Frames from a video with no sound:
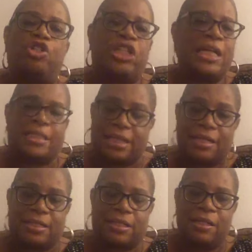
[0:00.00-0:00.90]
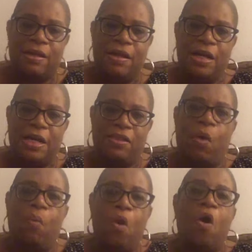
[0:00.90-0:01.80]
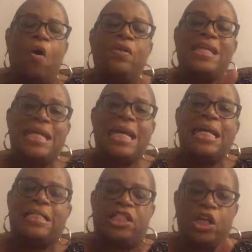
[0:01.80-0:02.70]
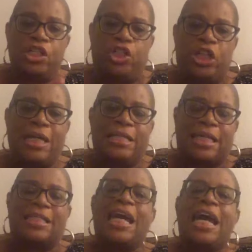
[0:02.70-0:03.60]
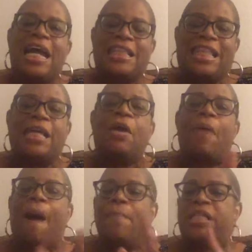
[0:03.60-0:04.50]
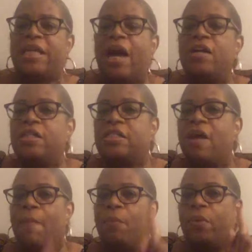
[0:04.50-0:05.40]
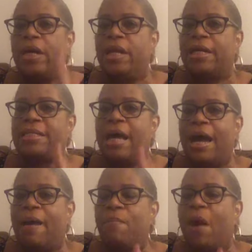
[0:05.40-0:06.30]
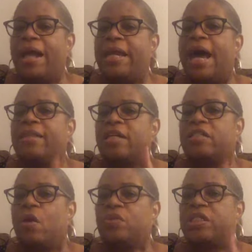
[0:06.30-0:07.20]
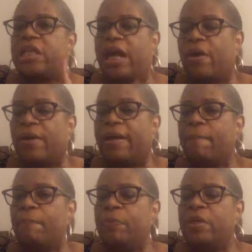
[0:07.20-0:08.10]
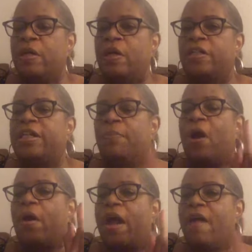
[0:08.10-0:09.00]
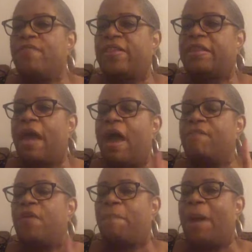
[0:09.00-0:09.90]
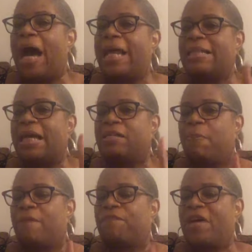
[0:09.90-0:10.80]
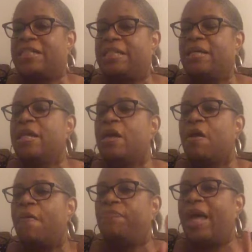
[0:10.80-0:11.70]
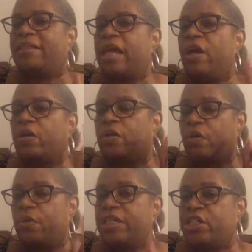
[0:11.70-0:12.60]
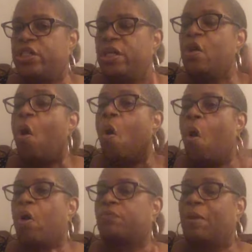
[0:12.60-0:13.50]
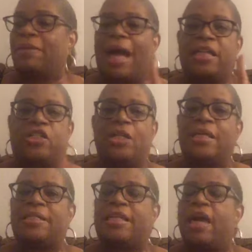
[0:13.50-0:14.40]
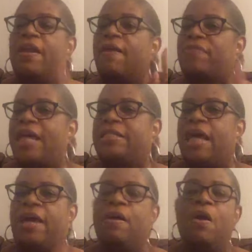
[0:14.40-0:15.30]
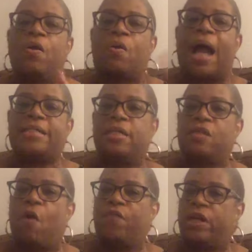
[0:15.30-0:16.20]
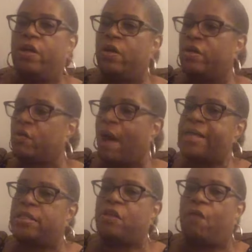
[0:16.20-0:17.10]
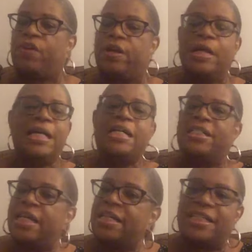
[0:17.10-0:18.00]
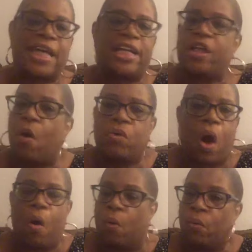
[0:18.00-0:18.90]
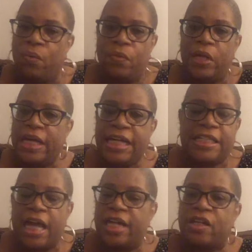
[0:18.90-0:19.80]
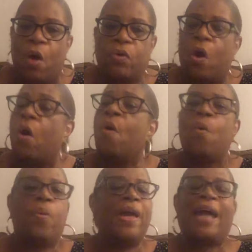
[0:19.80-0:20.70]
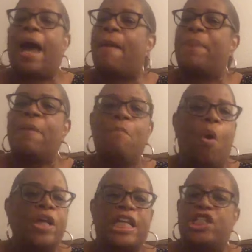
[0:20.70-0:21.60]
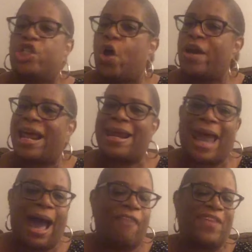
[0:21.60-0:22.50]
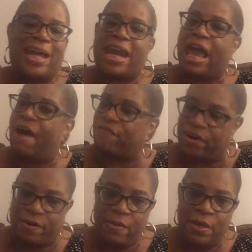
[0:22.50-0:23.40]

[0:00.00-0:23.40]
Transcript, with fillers: Jesus. The world needs Jesus. I'm going to tell you something. We're in a time right now that's so scary to where every everybody that's professing that they're Christian or like Jesus said, if they say Christ is over here and Christ is over here, Jesus said, don't go. He said, don't go. We got to be more discerning now than ever.